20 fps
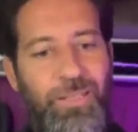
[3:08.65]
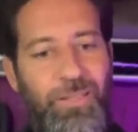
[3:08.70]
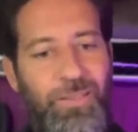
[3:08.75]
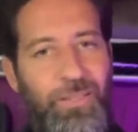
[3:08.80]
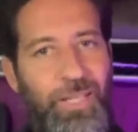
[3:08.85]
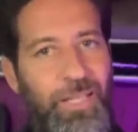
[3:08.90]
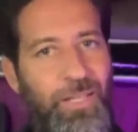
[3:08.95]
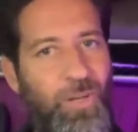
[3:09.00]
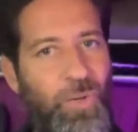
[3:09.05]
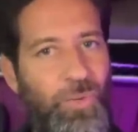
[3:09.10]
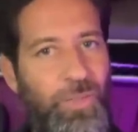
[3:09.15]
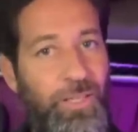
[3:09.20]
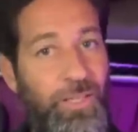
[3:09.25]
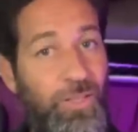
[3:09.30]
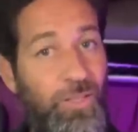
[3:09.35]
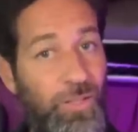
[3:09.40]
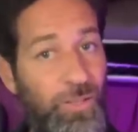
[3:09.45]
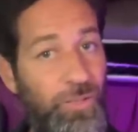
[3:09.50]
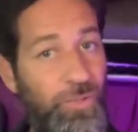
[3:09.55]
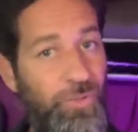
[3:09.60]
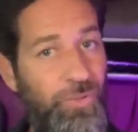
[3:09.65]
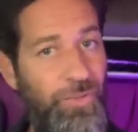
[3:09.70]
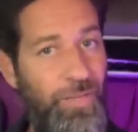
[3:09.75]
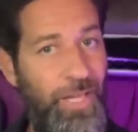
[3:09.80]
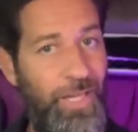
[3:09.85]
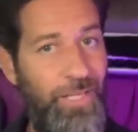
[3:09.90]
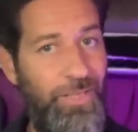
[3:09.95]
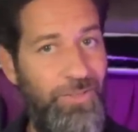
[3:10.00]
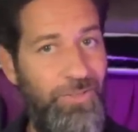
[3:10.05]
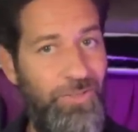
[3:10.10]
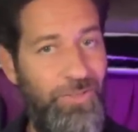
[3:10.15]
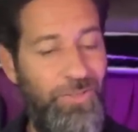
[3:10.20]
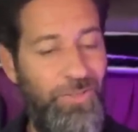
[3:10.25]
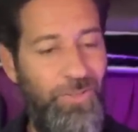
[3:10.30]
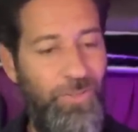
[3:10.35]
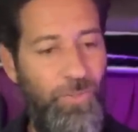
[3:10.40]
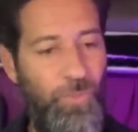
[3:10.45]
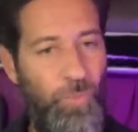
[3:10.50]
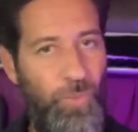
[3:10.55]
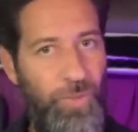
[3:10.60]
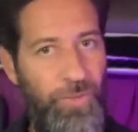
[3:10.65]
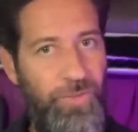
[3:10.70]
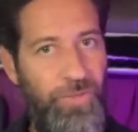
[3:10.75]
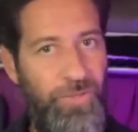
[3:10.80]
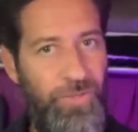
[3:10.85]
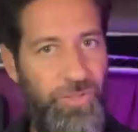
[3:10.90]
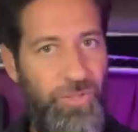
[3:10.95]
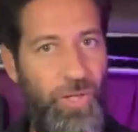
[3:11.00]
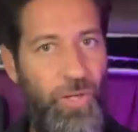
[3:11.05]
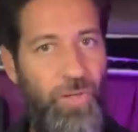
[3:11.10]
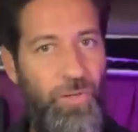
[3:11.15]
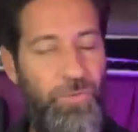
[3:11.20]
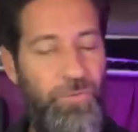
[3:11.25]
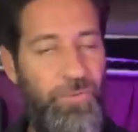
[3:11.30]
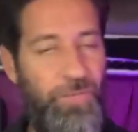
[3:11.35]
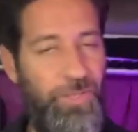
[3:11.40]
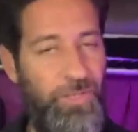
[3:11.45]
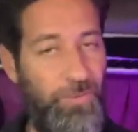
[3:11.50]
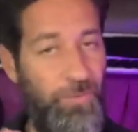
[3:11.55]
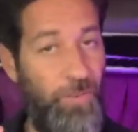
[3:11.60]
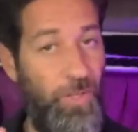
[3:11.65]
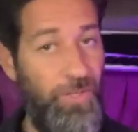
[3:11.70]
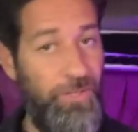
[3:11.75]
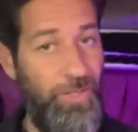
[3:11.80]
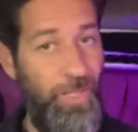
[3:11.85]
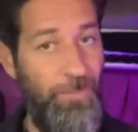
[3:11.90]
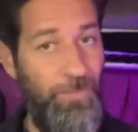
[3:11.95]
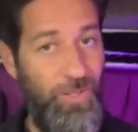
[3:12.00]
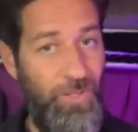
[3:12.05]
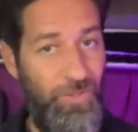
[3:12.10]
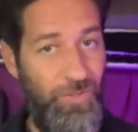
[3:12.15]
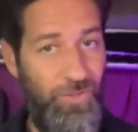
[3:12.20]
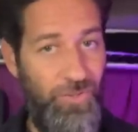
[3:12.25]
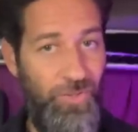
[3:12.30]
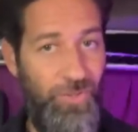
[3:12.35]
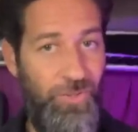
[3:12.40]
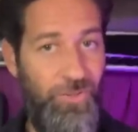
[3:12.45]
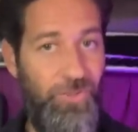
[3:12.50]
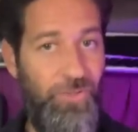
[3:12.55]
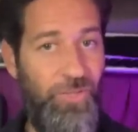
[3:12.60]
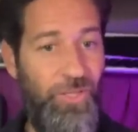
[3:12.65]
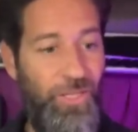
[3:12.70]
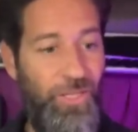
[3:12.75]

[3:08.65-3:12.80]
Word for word: they don't include that with the stove. As far as I'm concerned,